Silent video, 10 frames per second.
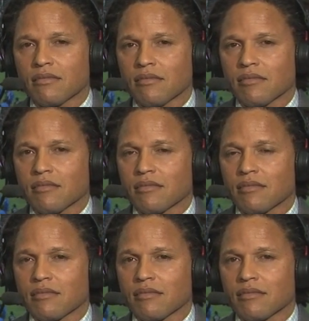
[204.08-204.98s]

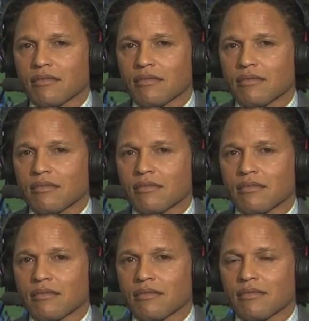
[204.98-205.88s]

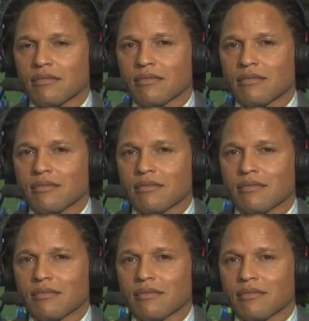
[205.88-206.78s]

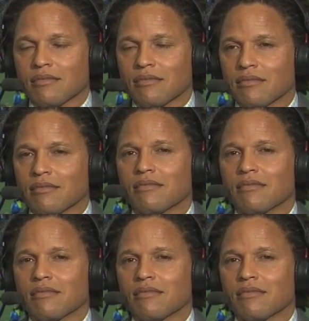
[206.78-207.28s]
This person isn't speaking.